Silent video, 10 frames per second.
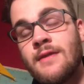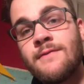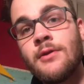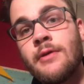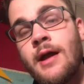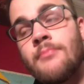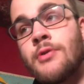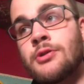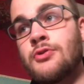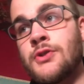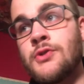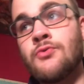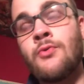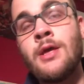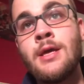They feel a lot of pressure
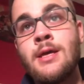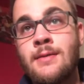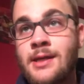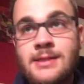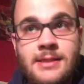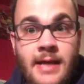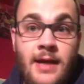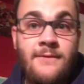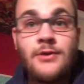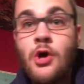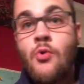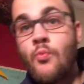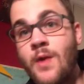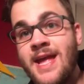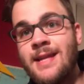too, because it's like, if you don't
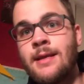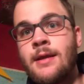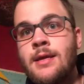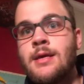win,